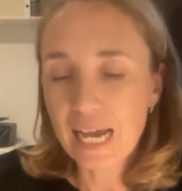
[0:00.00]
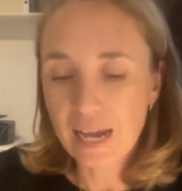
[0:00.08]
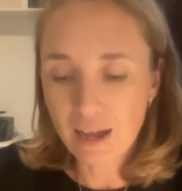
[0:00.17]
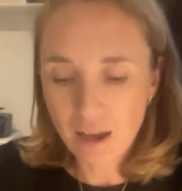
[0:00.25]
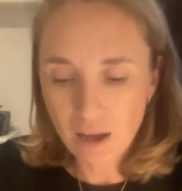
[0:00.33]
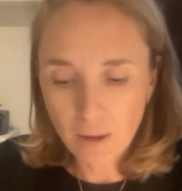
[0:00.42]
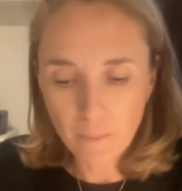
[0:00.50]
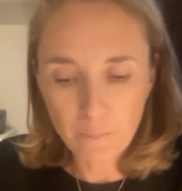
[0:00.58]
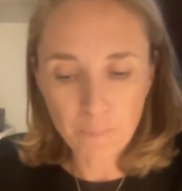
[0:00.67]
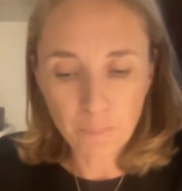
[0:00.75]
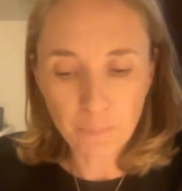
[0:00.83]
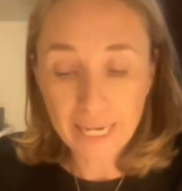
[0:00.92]

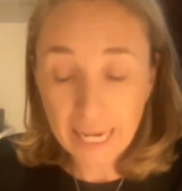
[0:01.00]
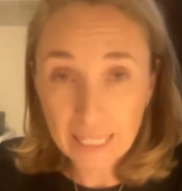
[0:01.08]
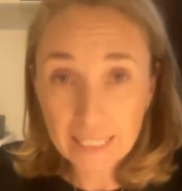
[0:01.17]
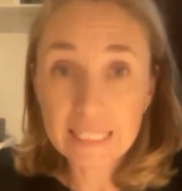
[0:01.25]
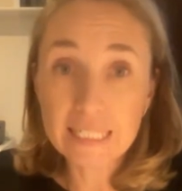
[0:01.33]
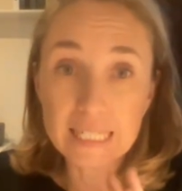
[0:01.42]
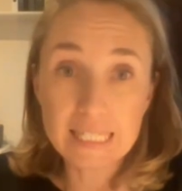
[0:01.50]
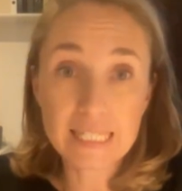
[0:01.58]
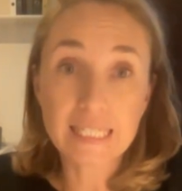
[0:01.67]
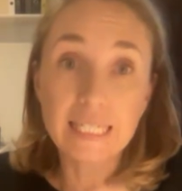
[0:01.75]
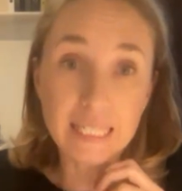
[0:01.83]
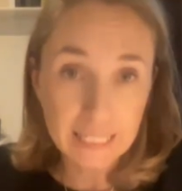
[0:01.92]
And it is
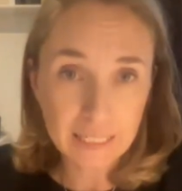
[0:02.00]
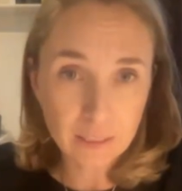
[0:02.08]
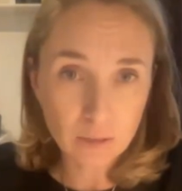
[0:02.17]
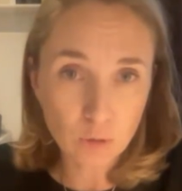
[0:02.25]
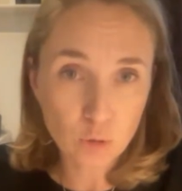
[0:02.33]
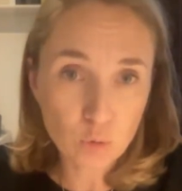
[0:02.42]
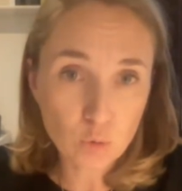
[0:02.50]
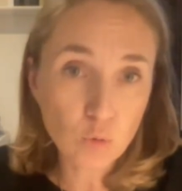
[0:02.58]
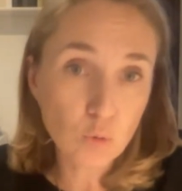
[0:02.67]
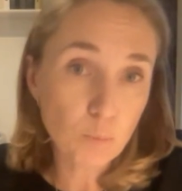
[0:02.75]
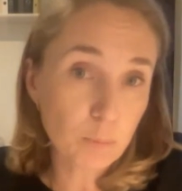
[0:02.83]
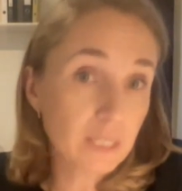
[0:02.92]
a key
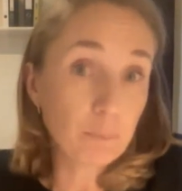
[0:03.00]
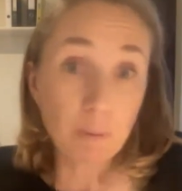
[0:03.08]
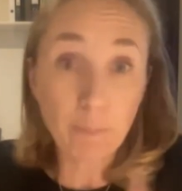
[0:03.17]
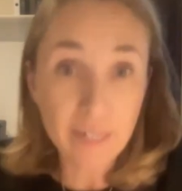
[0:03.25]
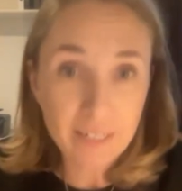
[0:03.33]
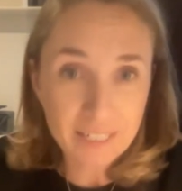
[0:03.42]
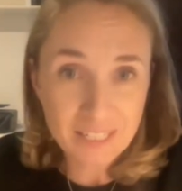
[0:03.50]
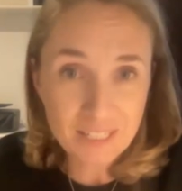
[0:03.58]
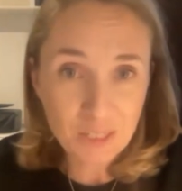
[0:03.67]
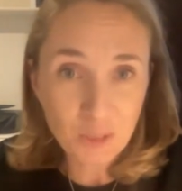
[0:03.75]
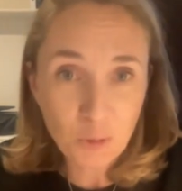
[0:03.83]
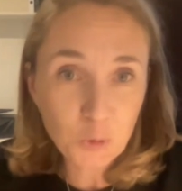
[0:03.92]
to be prepared,
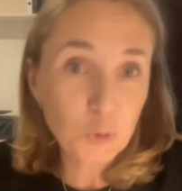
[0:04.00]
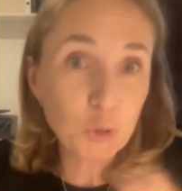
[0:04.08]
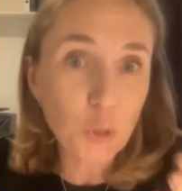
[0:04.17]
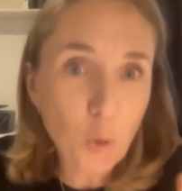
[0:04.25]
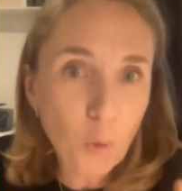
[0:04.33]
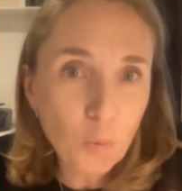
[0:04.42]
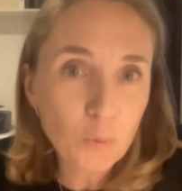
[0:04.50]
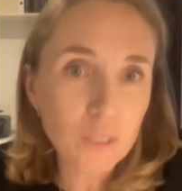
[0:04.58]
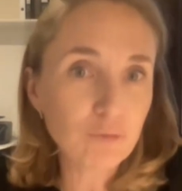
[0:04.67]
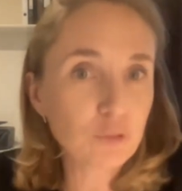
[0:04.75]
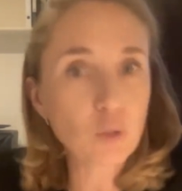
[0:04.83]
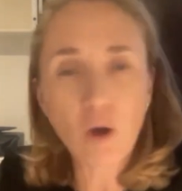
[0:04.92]
to know
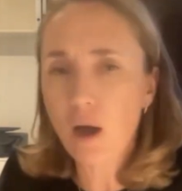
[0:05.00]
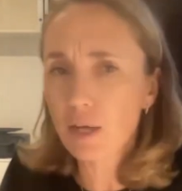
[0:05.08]
if you